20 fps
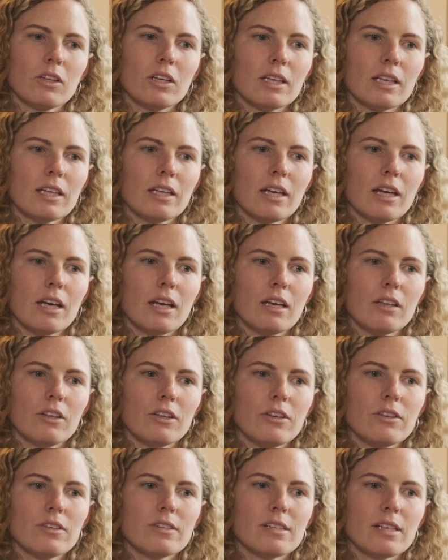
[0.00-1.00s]
looking at
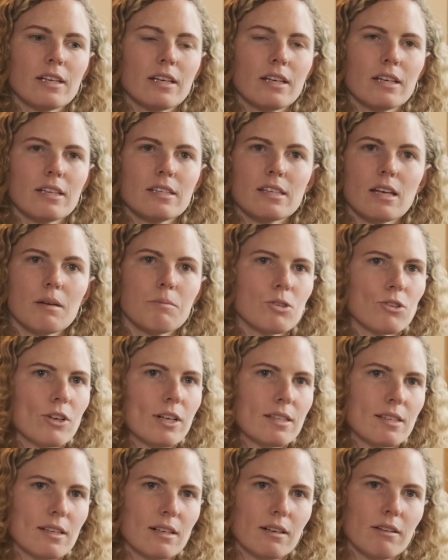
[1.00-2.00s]
using
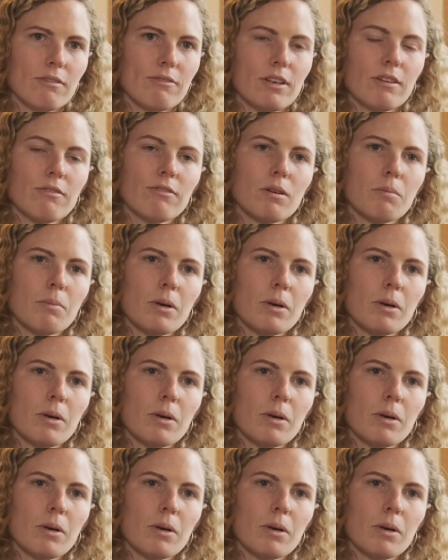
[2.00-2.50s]
substrates that are fit for